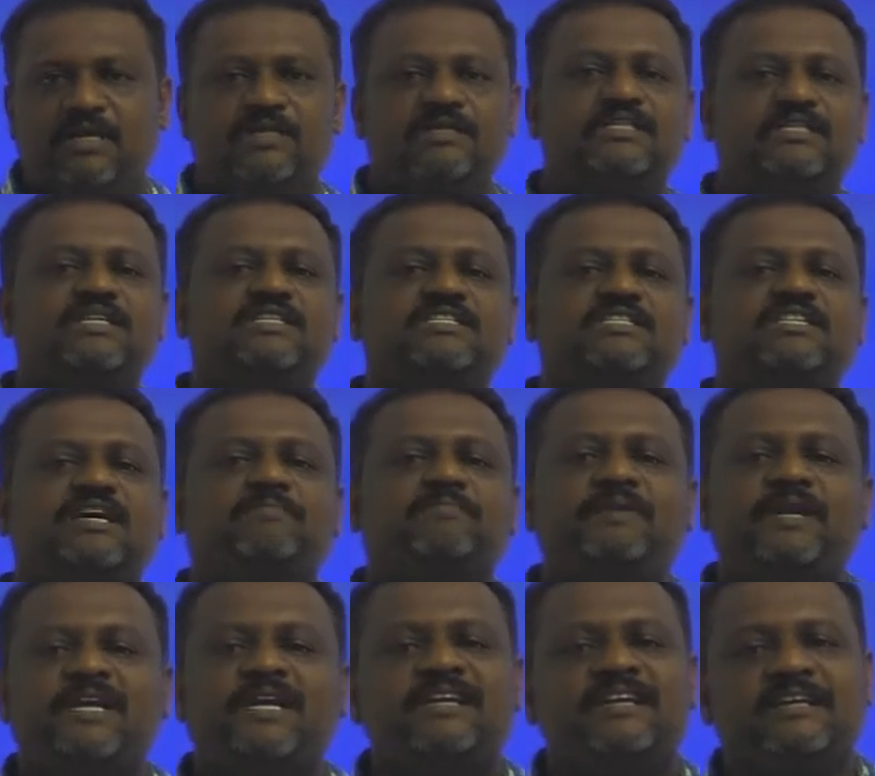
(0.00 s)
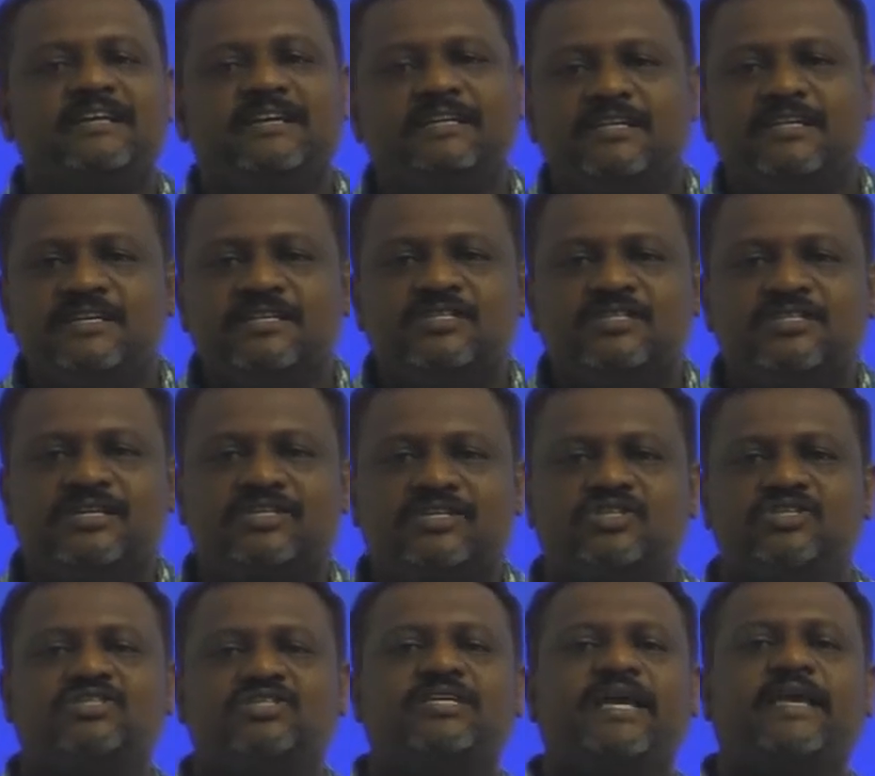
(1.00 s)
That separately written
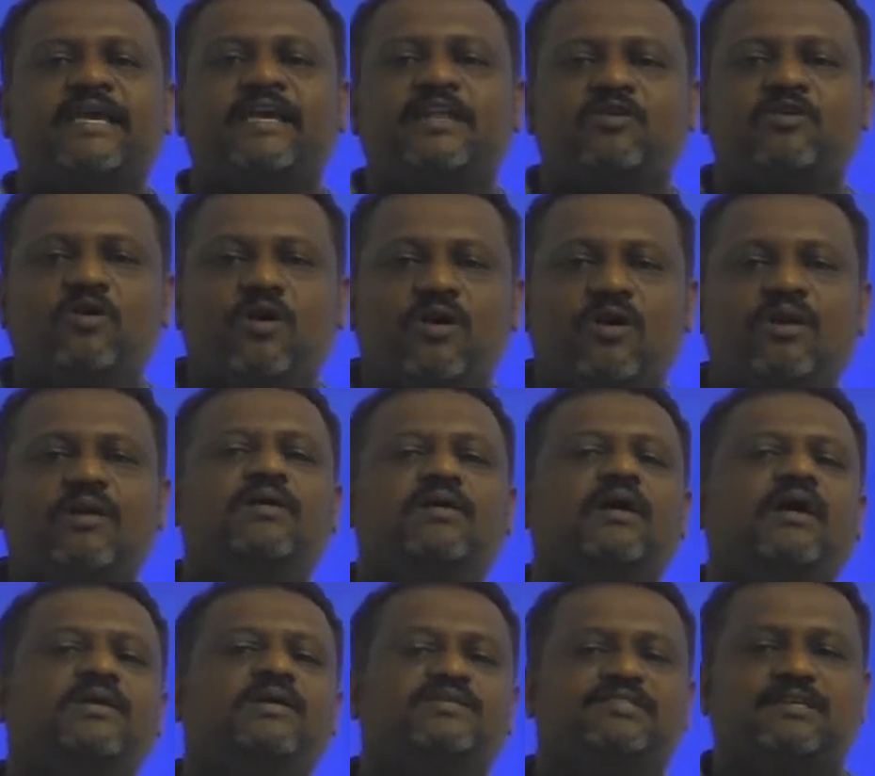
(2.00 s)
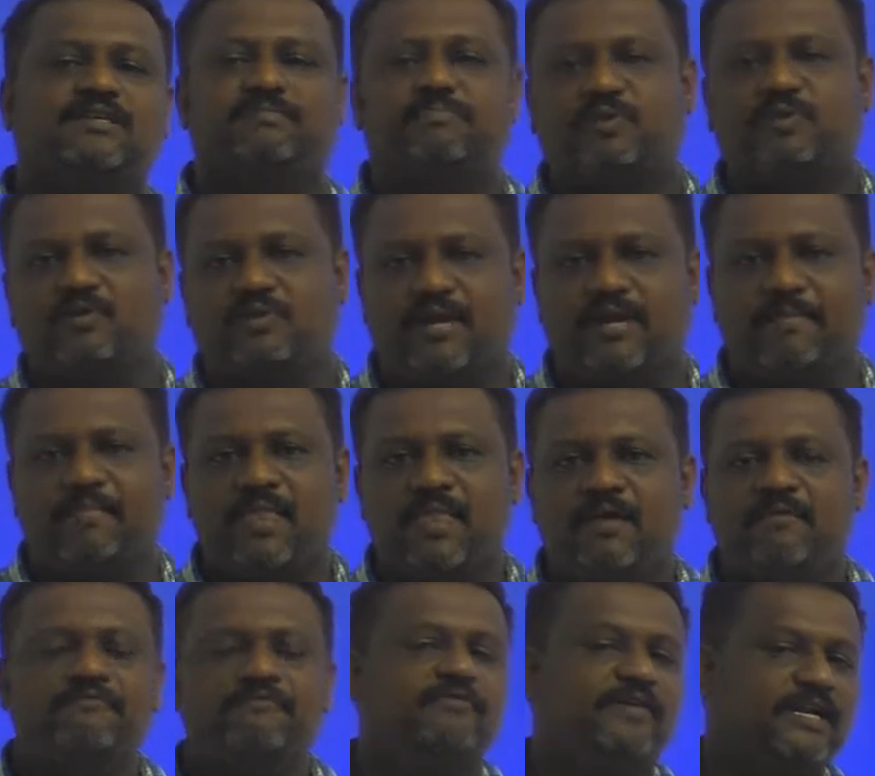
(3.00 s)
instructions I can call as subprogram.
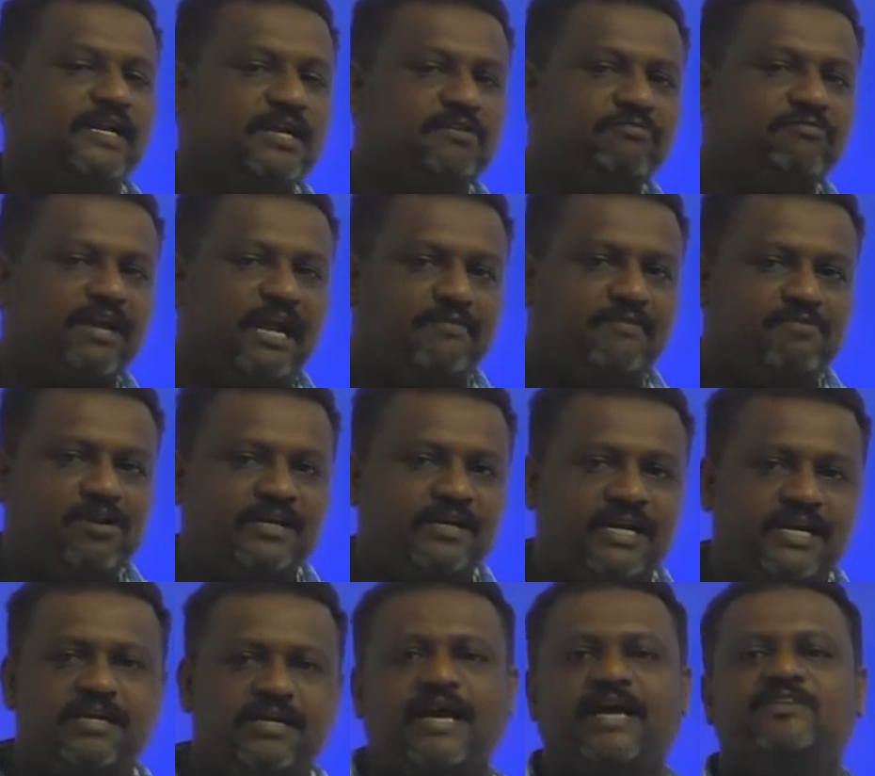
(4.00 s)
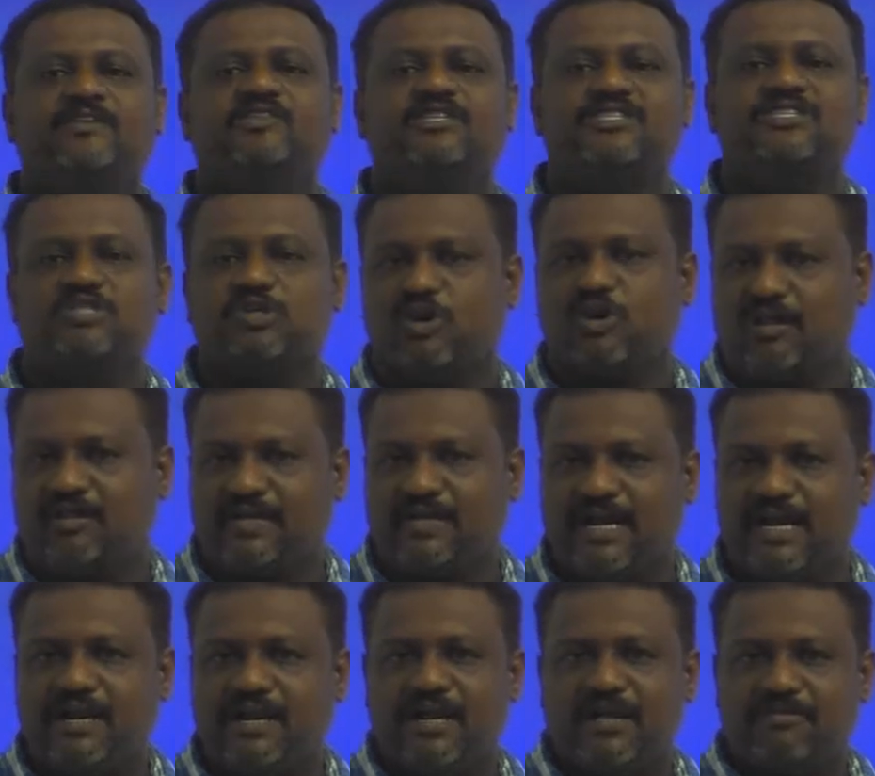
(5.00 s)
Whenever I want it, I just call
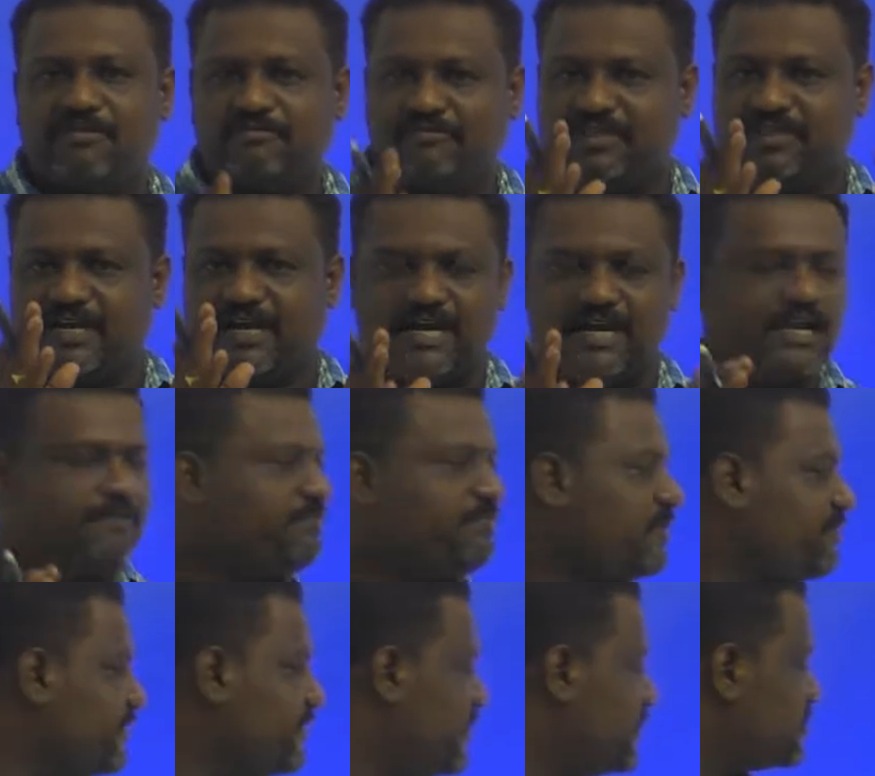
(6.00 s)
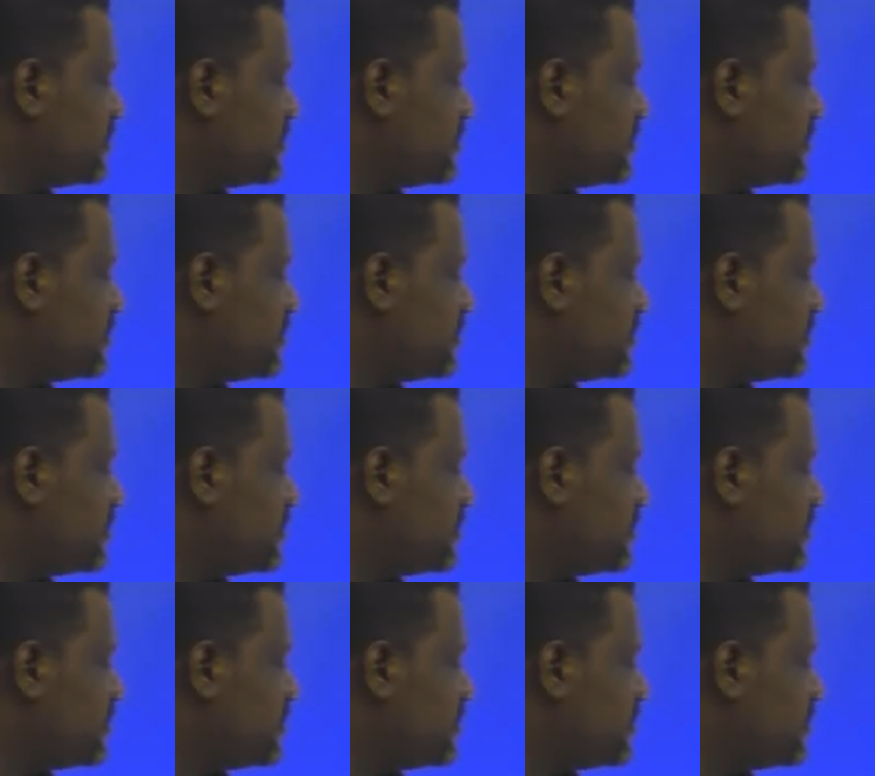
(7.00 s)
that with the help of an